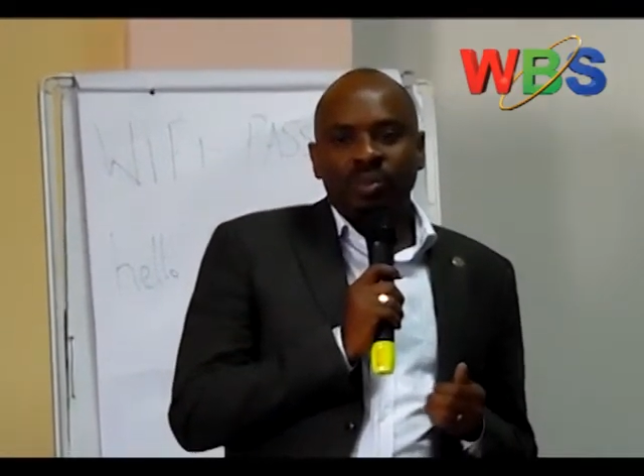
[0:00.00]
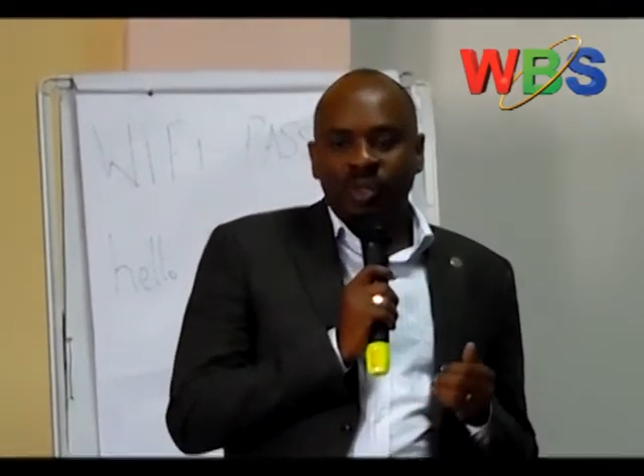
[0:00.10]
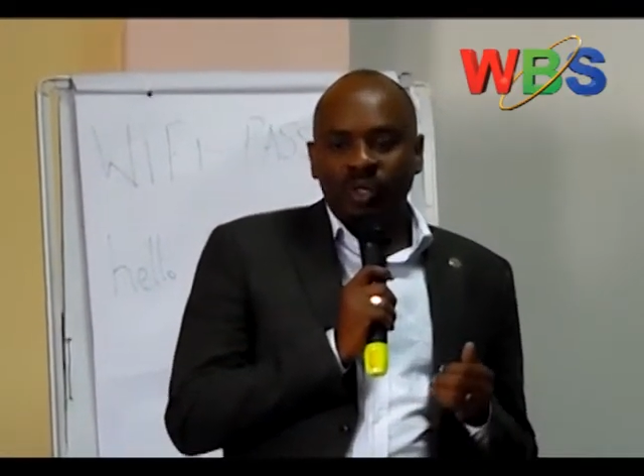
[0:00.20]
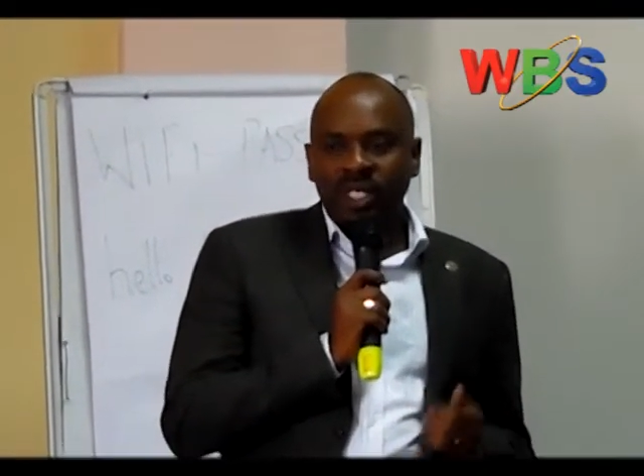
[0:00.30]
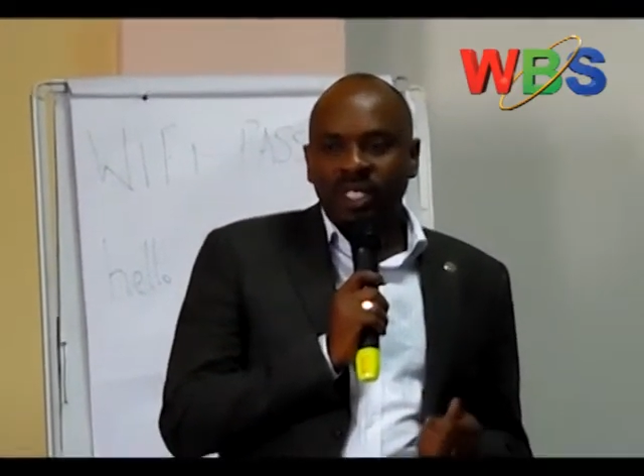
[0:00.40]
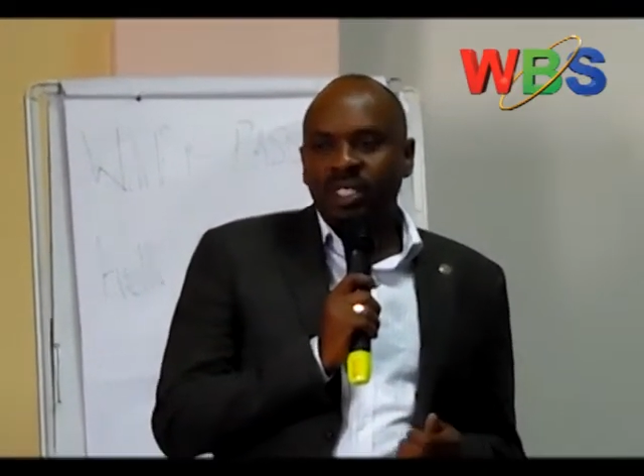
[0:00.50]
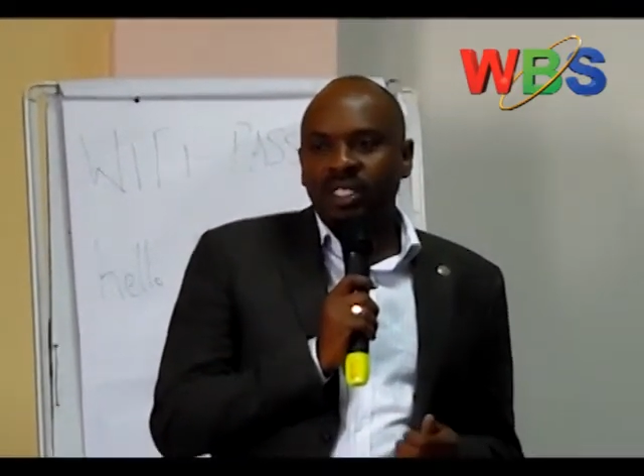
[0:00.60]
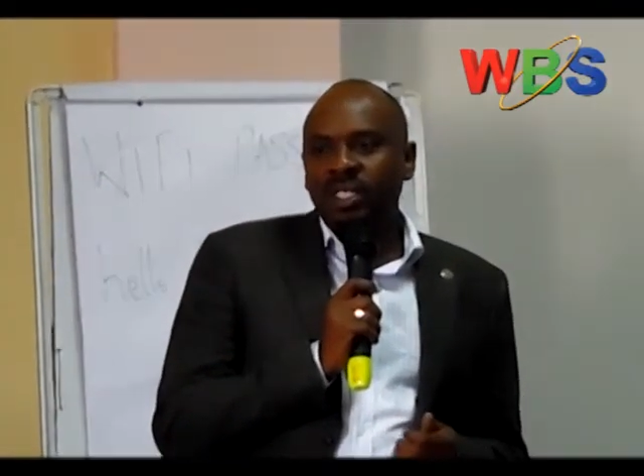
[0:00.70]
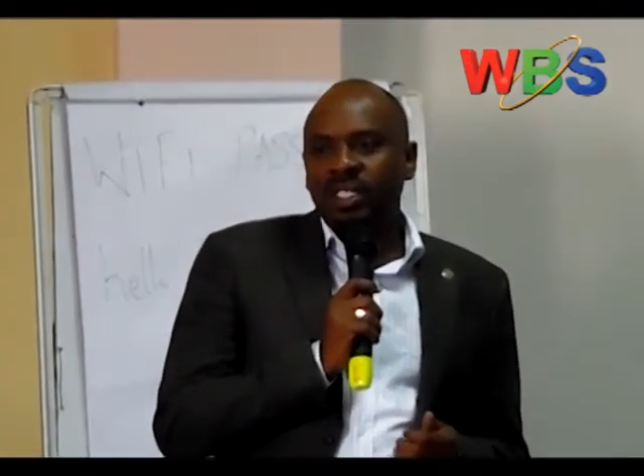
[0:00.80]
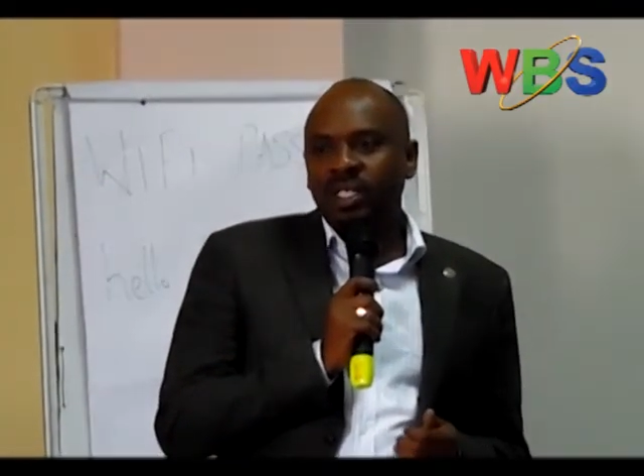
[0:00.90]

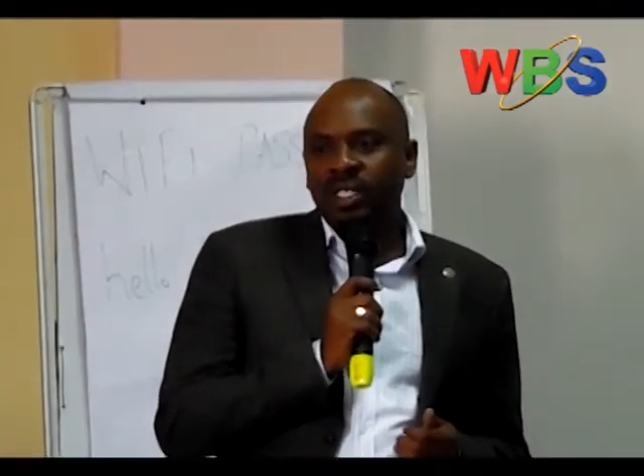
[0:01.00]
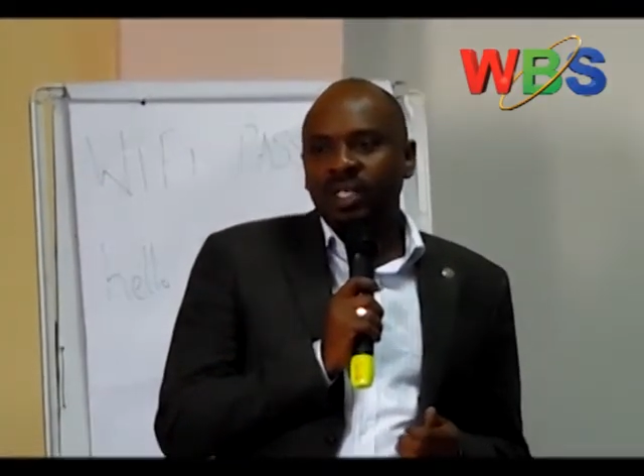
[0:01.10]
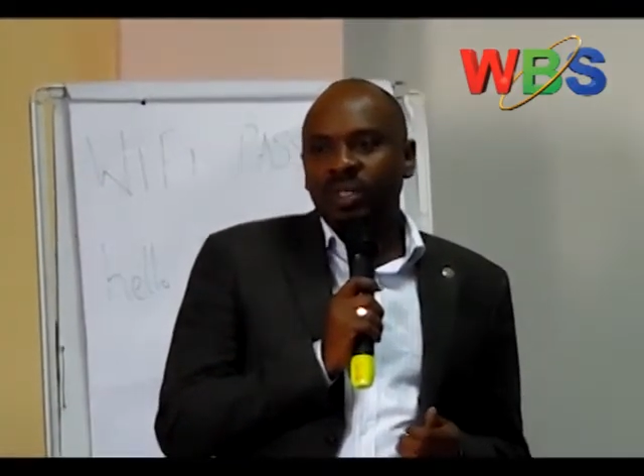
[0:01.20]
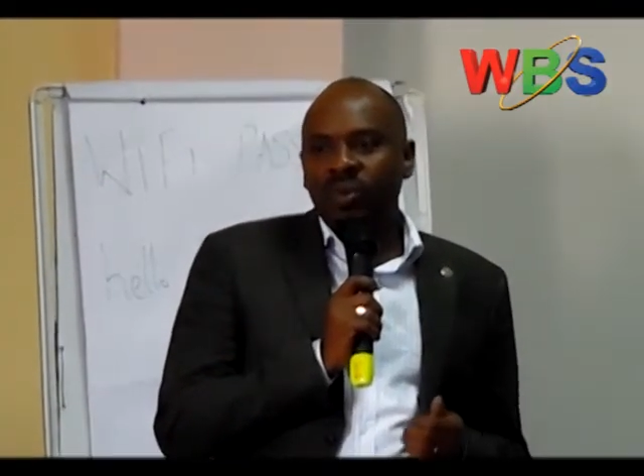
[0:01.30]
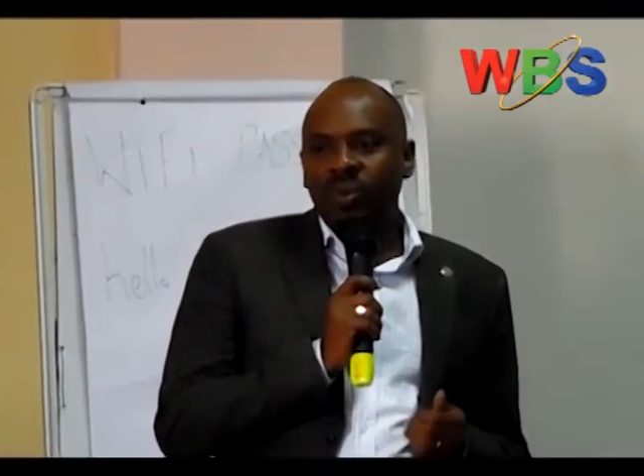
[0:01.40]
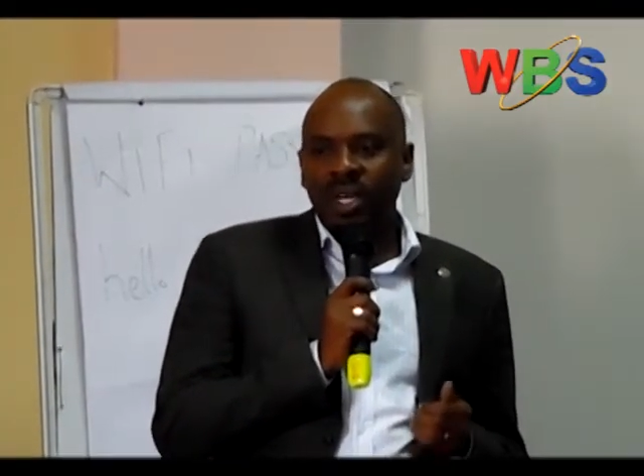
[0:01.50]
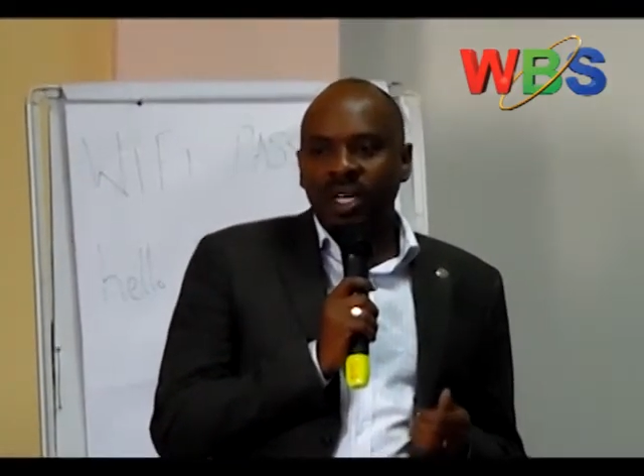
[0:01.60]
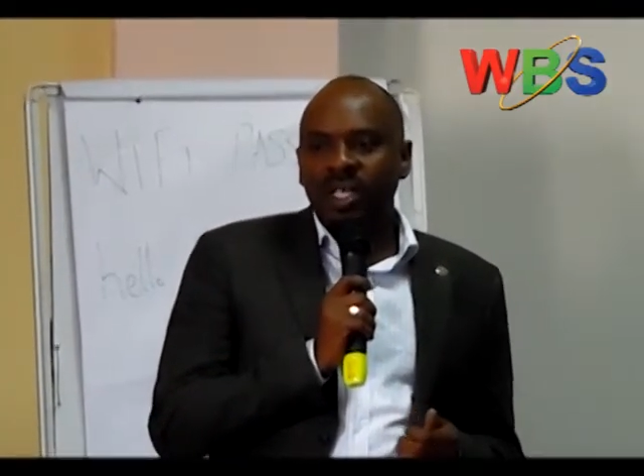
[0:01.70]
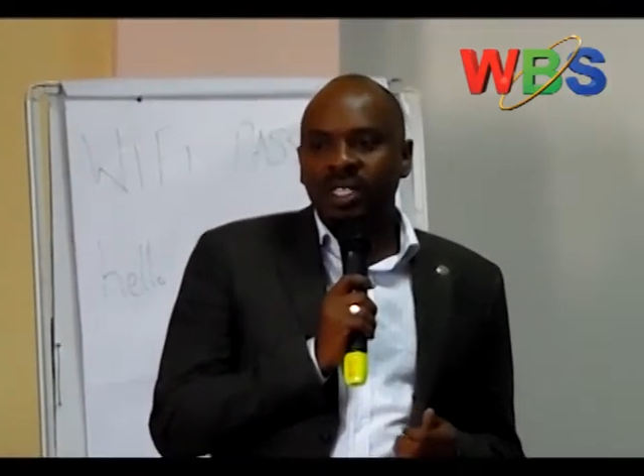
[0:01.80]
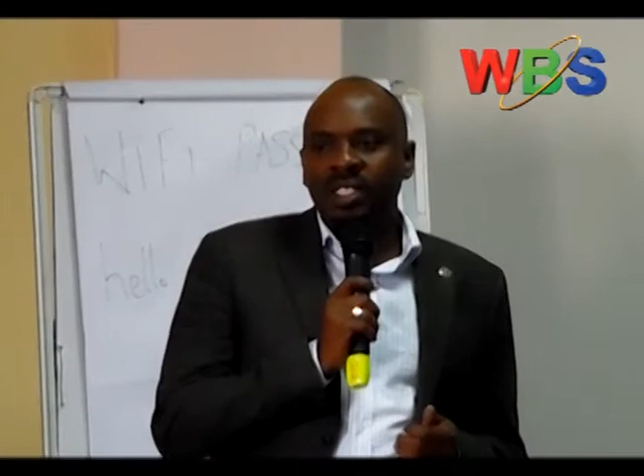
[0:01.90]
protect
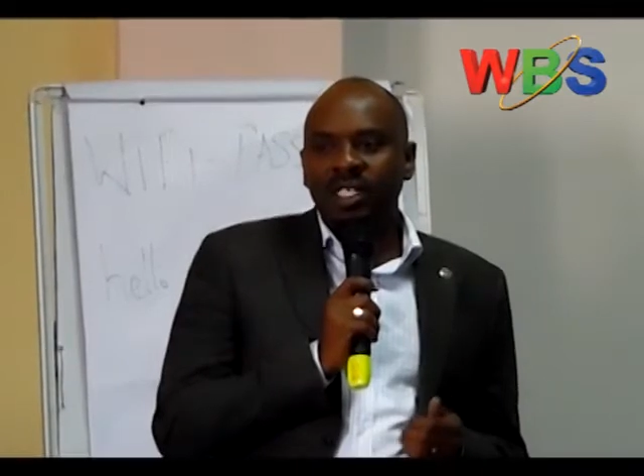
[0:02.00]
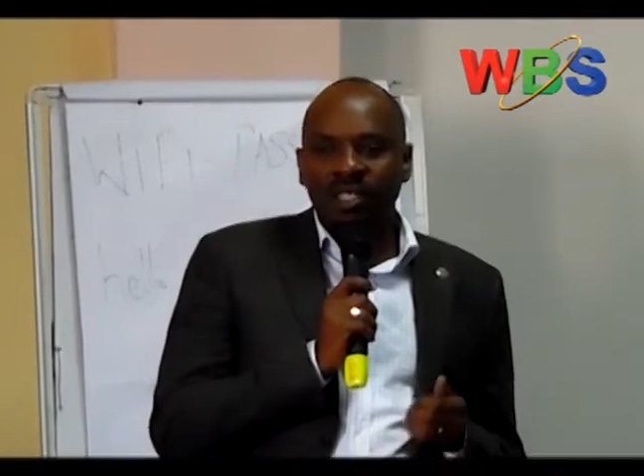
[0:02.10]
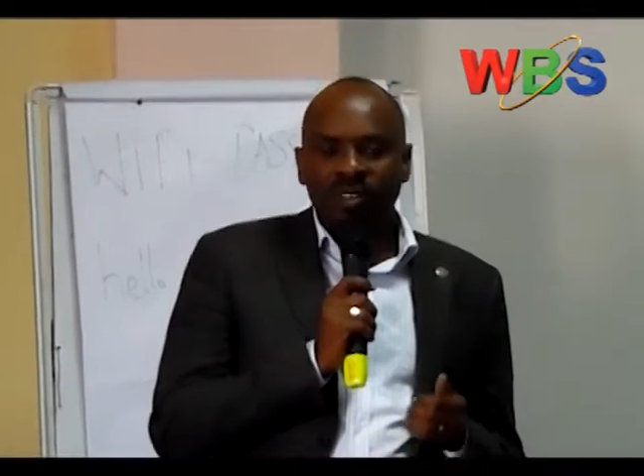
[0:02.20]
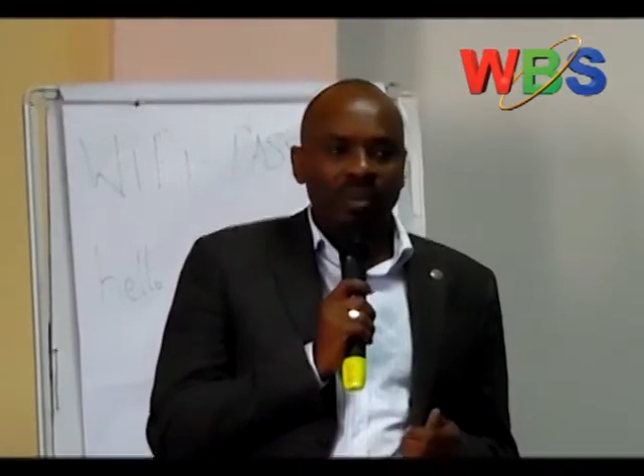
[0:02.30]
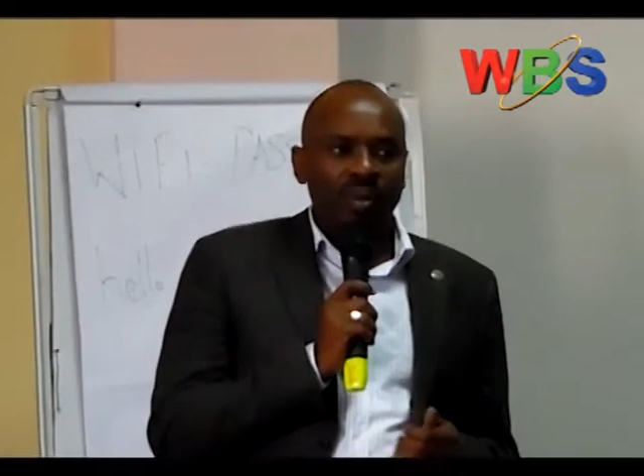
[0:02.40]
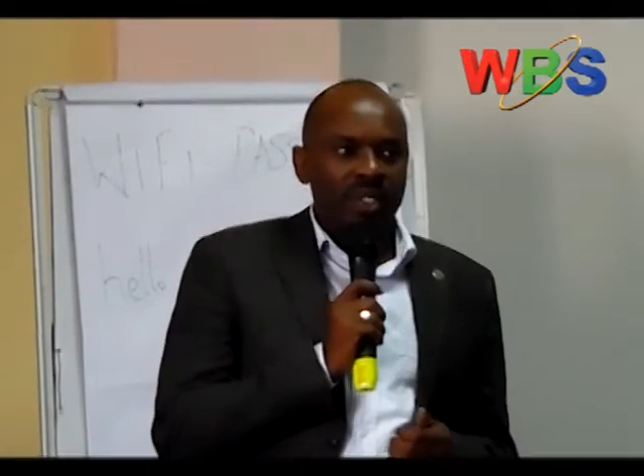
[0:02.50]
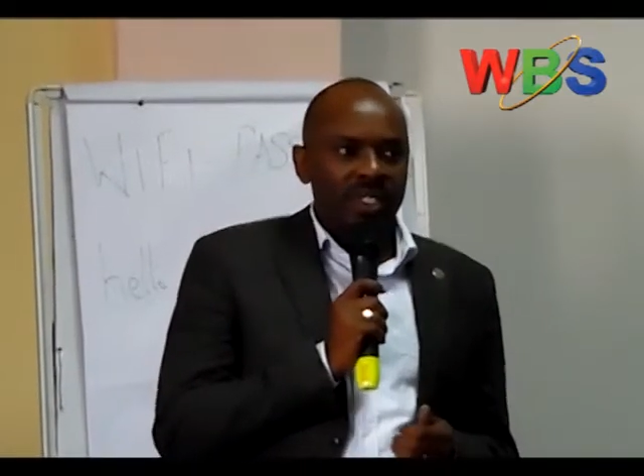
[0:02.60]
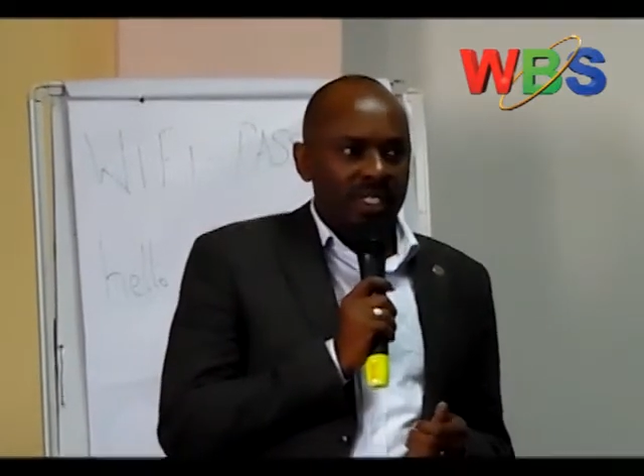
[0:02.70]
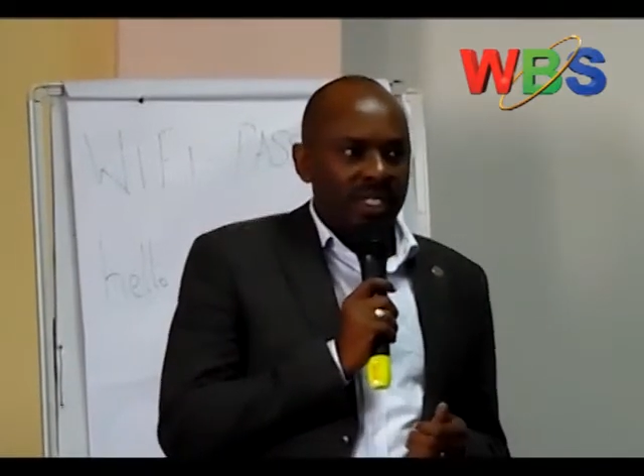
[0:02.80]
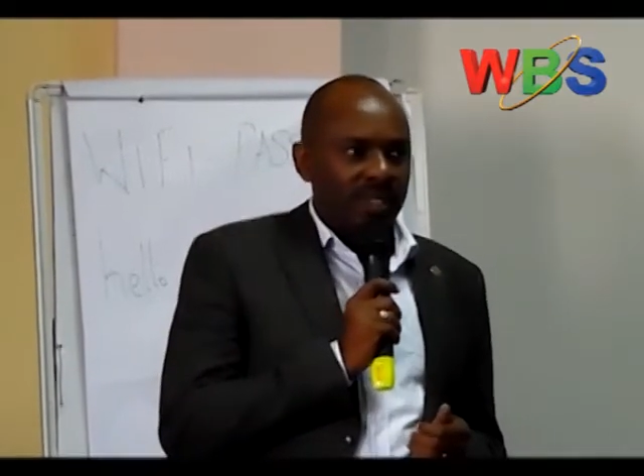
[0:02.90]
workers in the informal
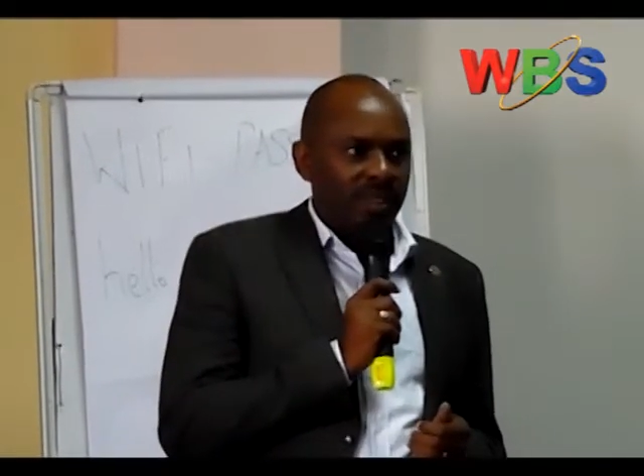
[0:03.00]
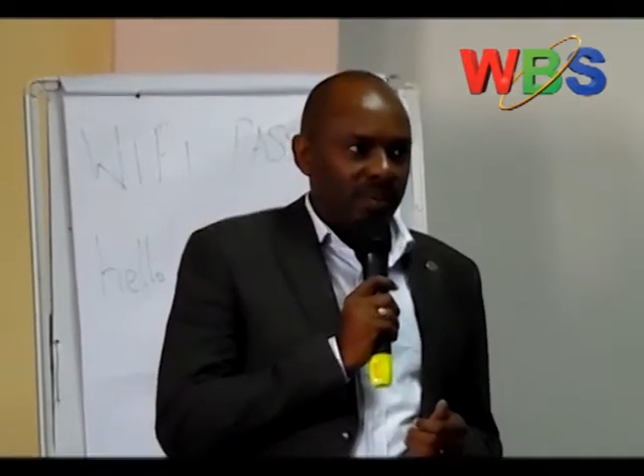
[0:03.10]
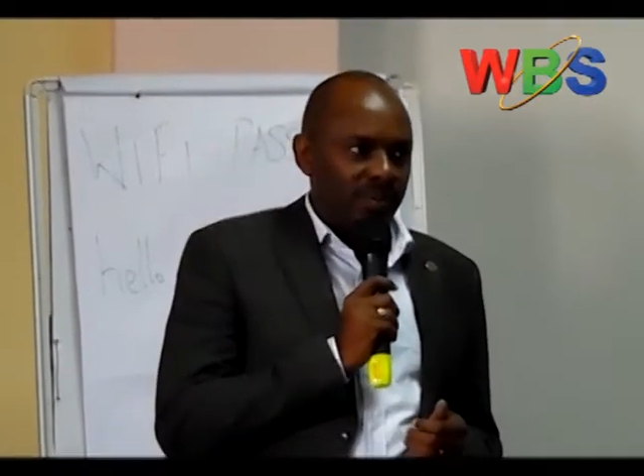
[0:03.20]
sector.